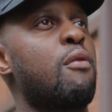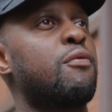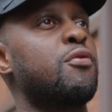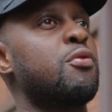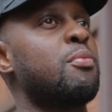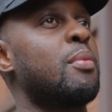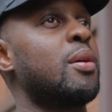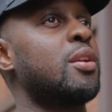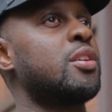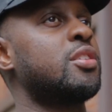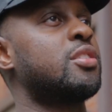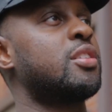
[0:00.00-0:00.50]
have you
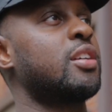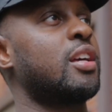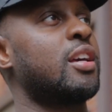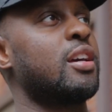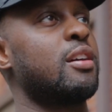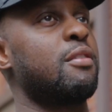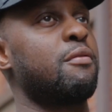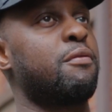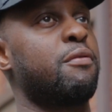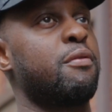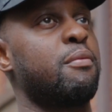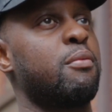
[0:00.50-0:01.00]
managed to
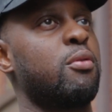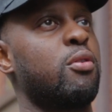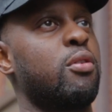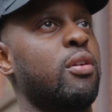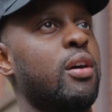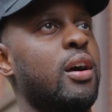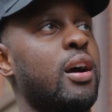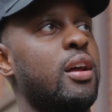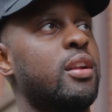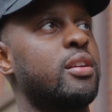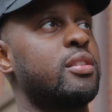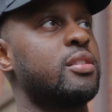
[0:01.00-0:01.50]
get from Long
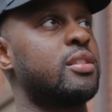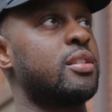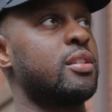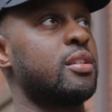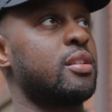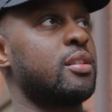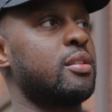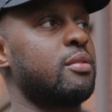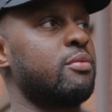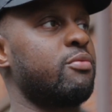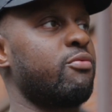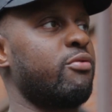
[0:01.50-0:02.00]
Island
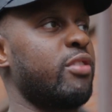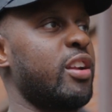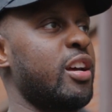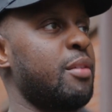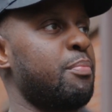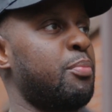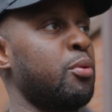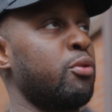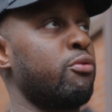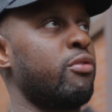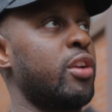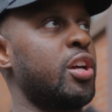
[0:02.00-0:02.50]
to
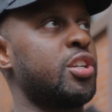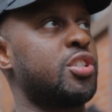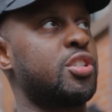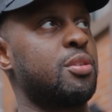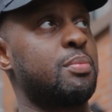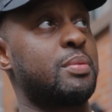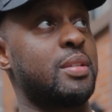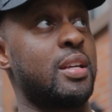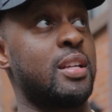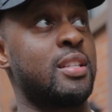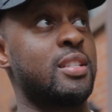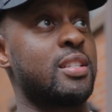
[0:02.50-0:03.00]
good
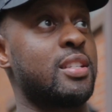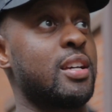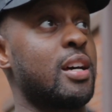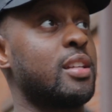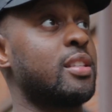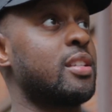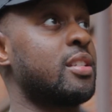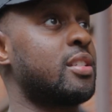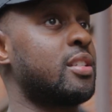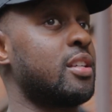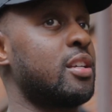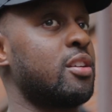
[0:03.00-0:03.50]
relationships inside
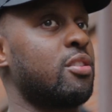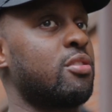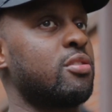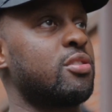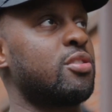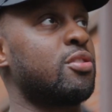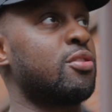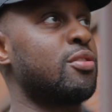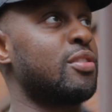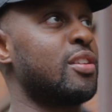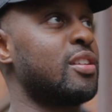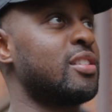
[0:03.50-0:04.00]
the city? Because
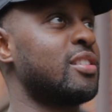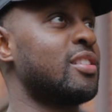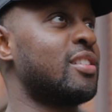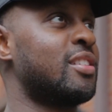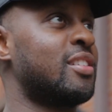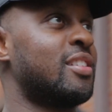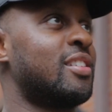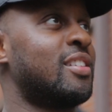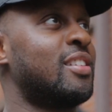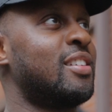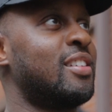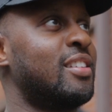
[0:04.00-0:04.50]
you know
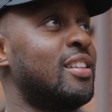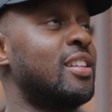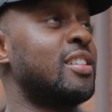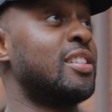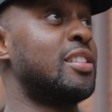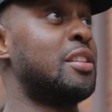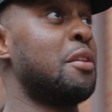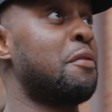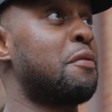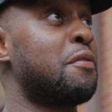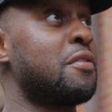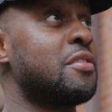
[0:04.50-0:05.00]

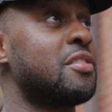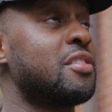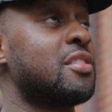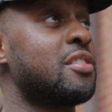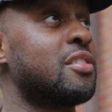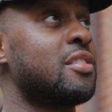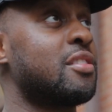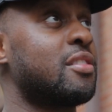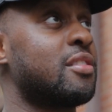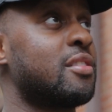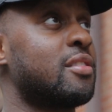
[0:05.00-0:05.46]
there's a difference.